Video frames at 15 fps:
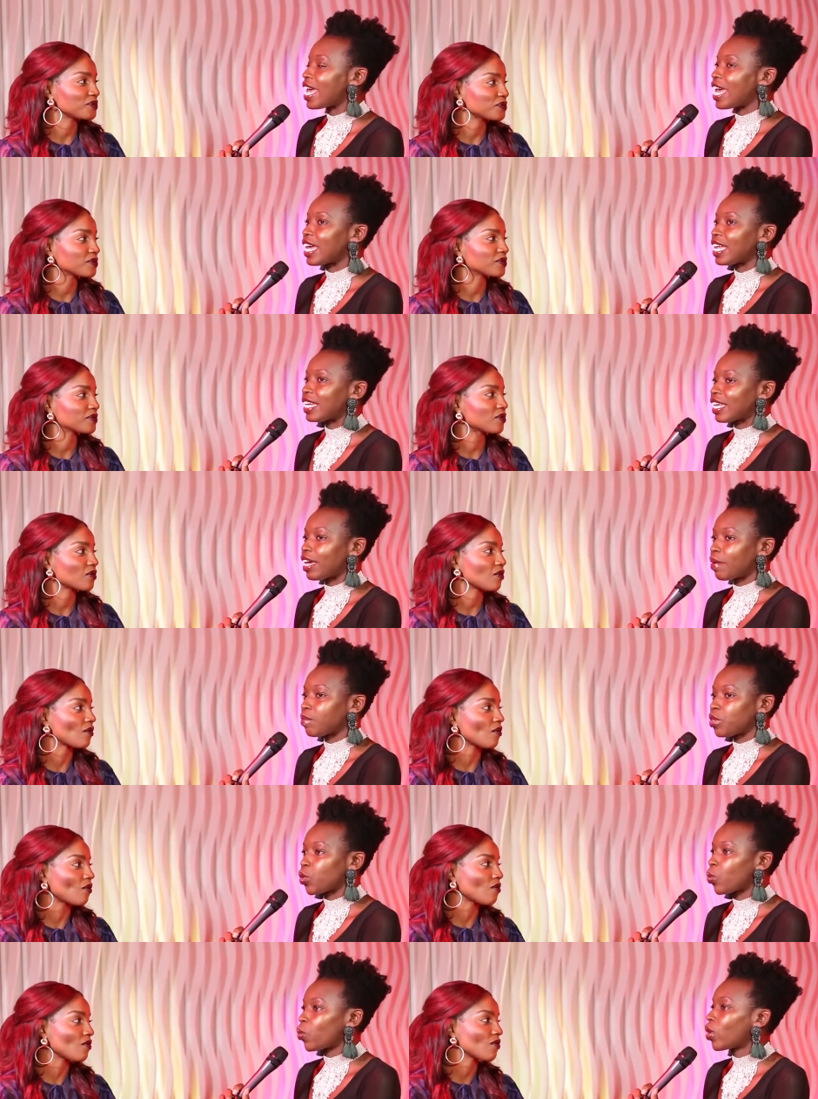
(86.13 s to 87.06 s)
Speaker 1: And
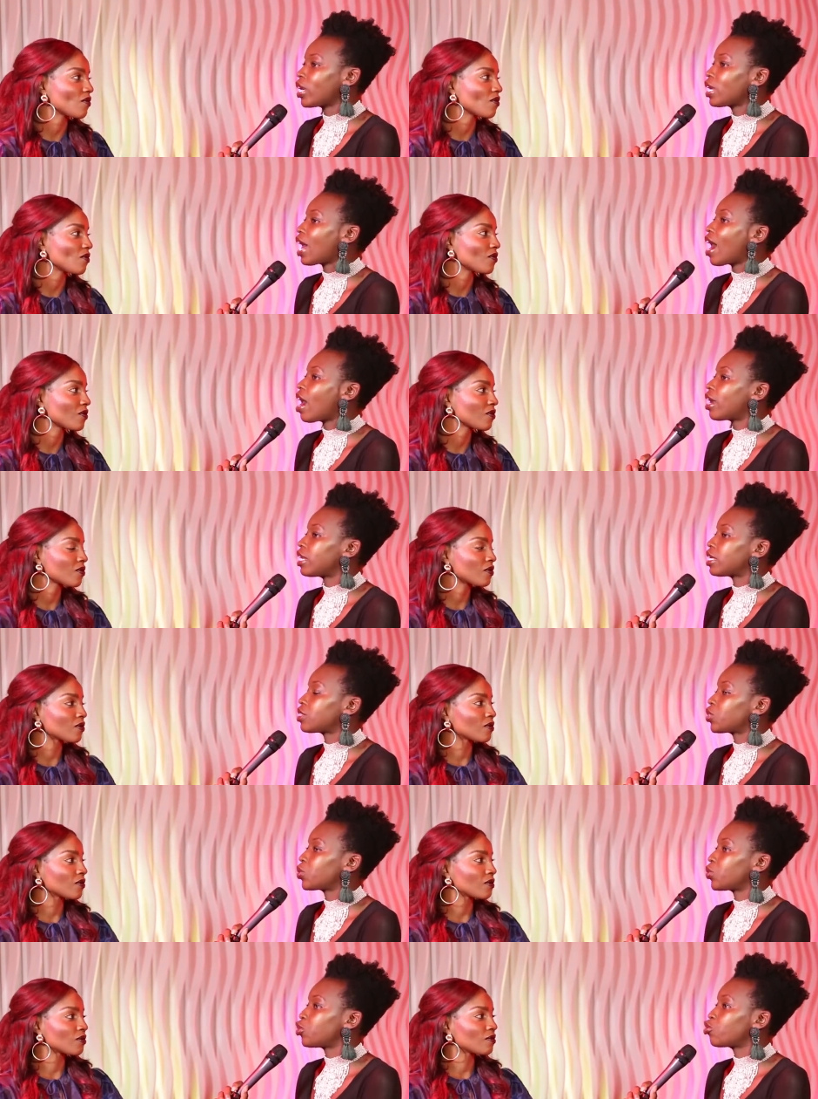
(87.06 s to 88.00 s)
you're one
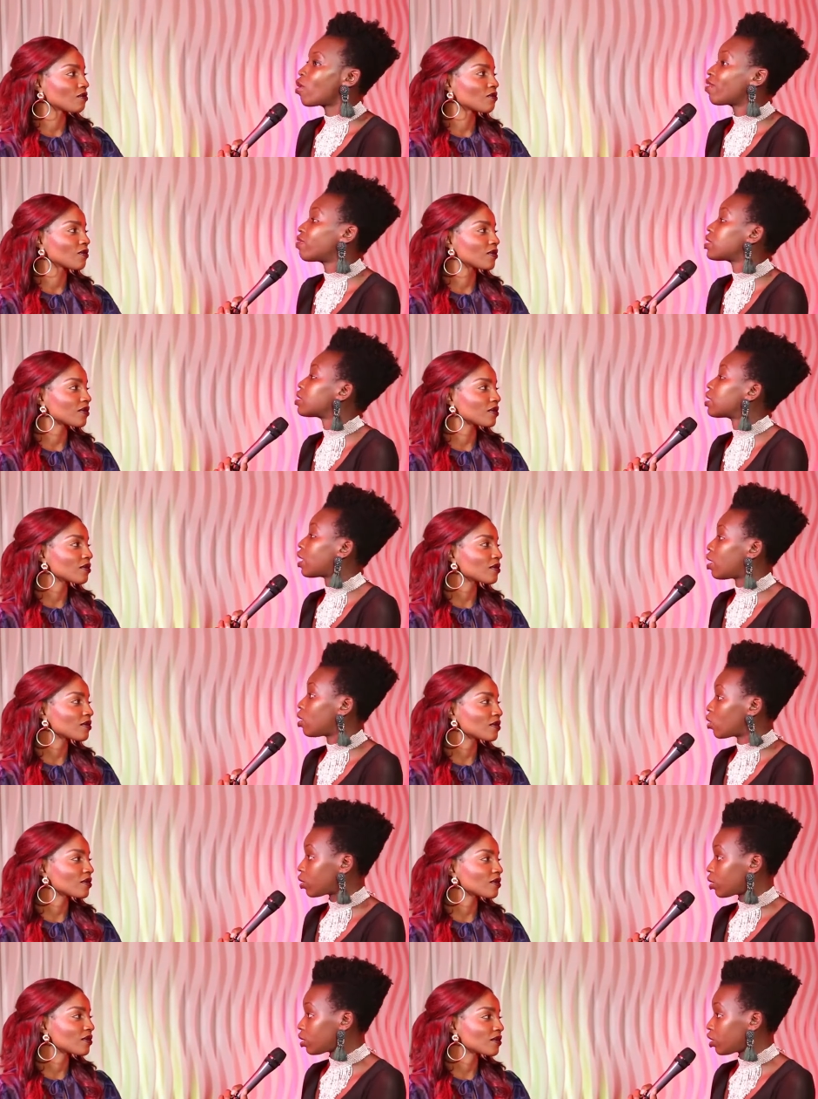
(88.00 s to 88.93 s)
artist who travels a
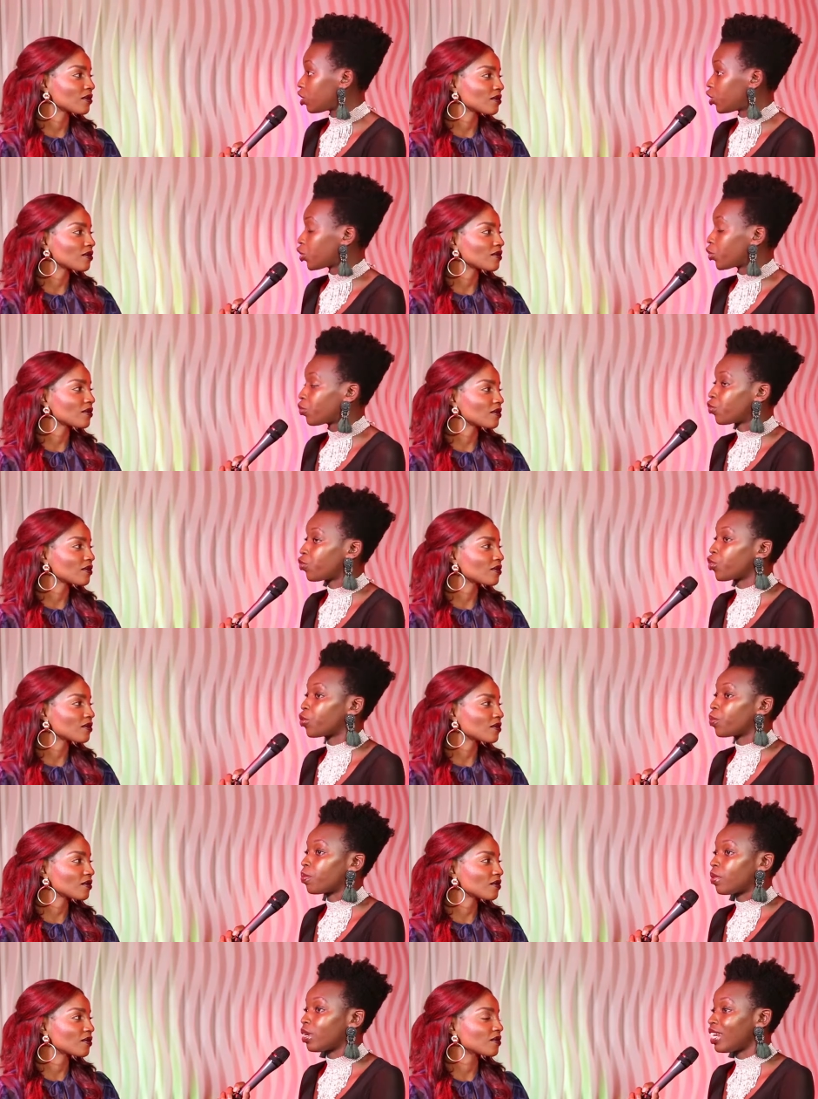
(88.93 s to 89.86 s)
lot, you know,
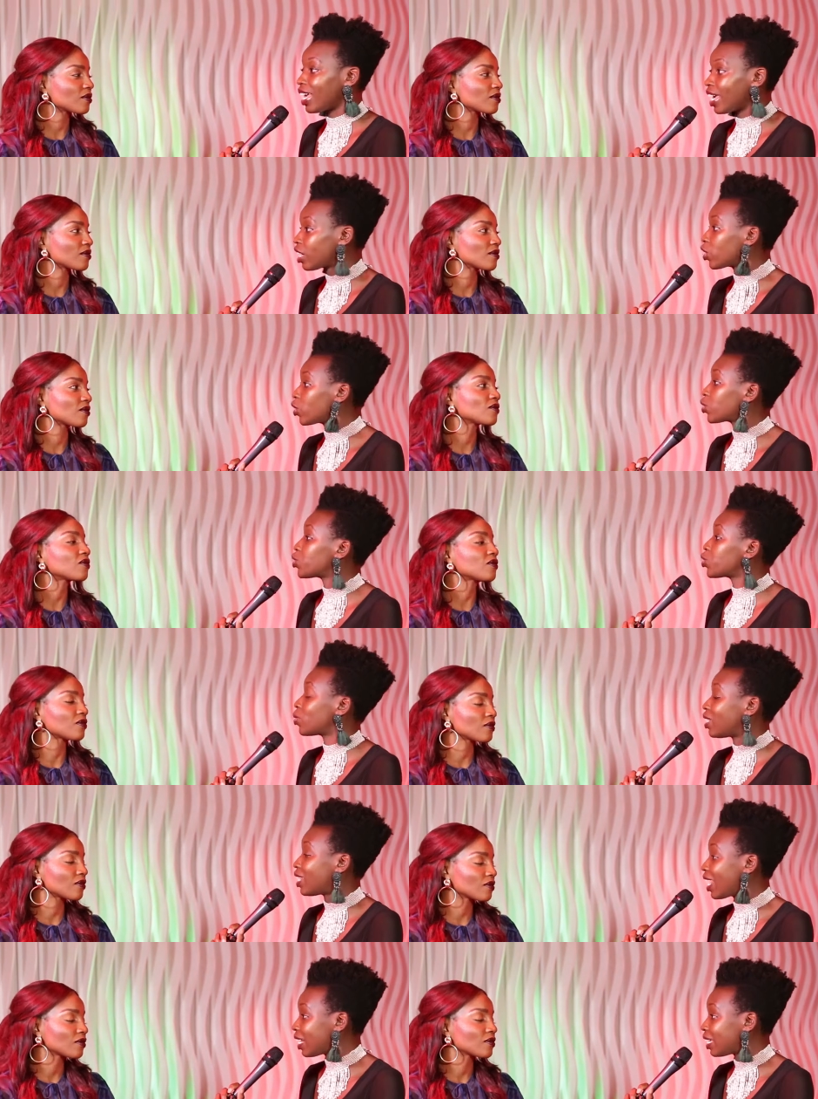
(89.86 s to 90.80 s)
from Lagos
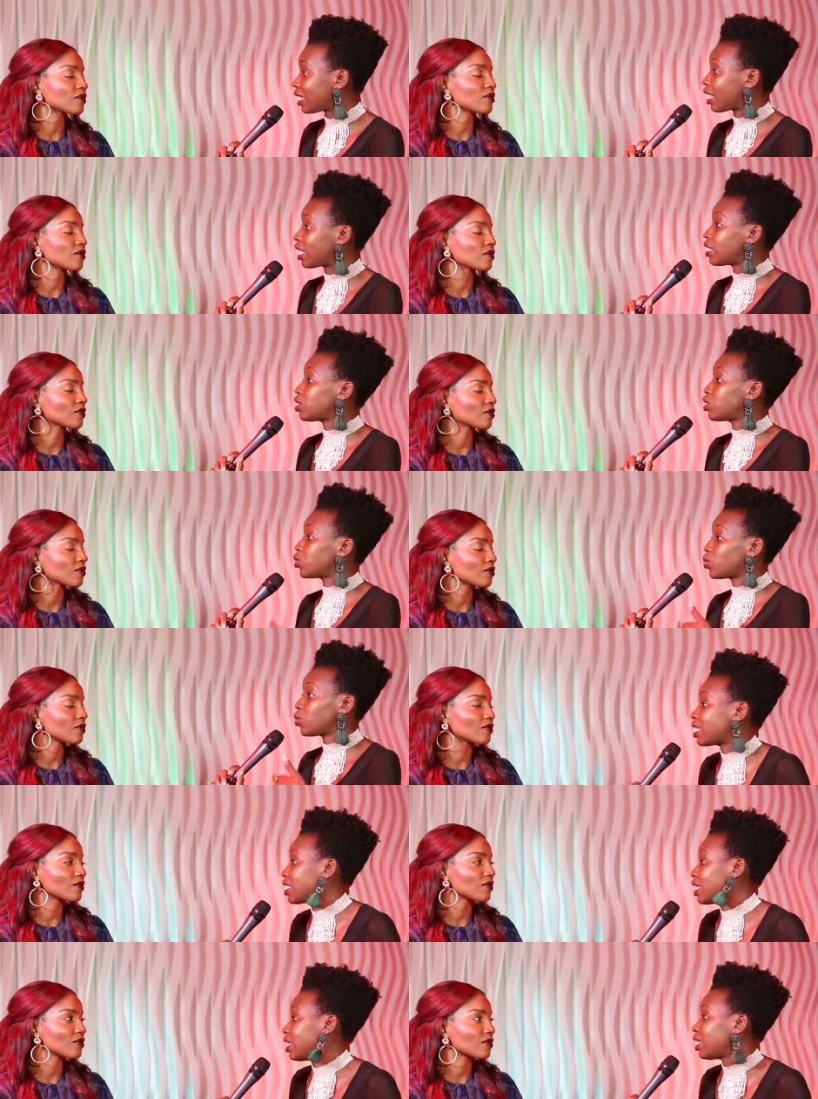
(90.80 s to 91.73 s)
to London to
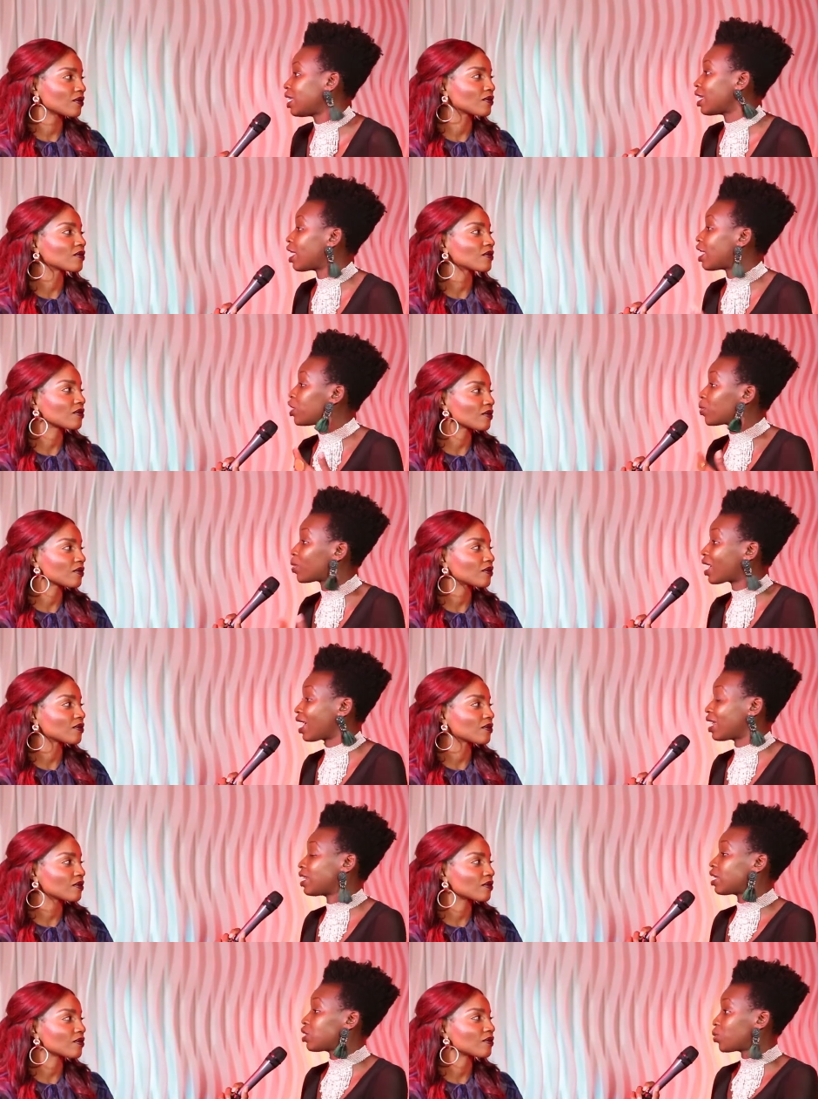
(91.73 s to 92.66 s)
Tanzania,
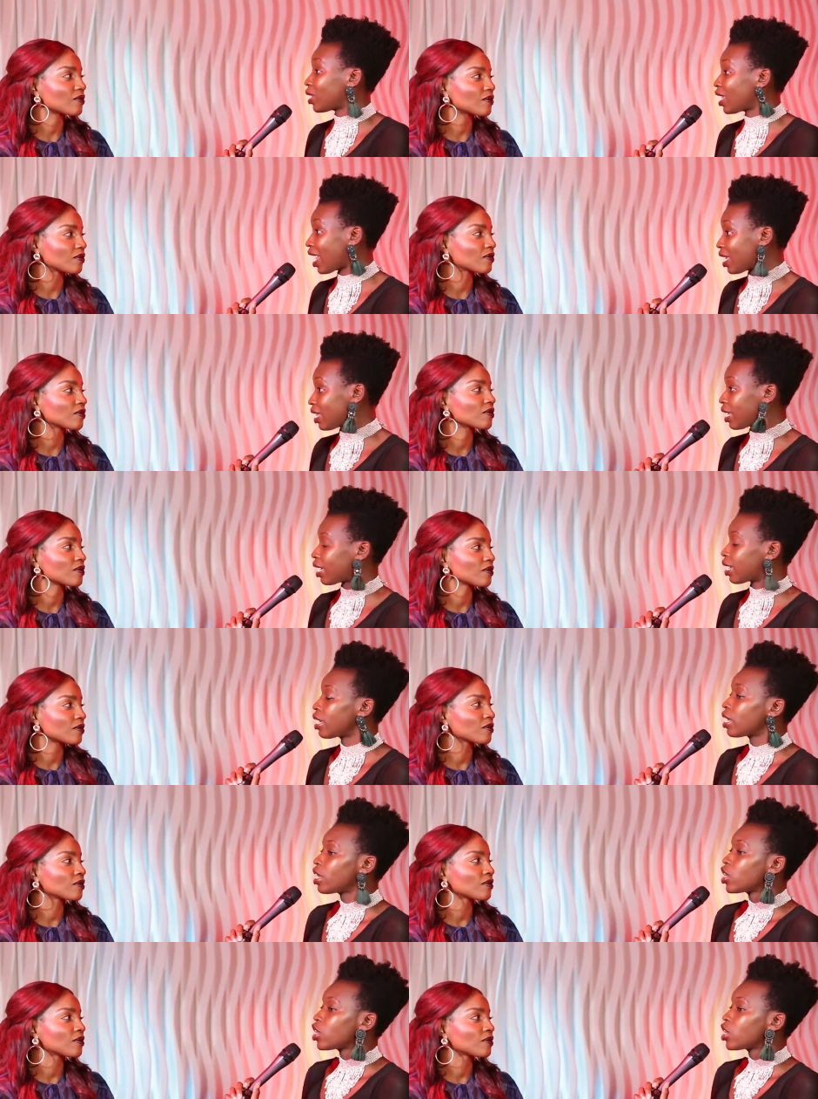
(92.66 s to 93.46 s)
Uganda to Kenya.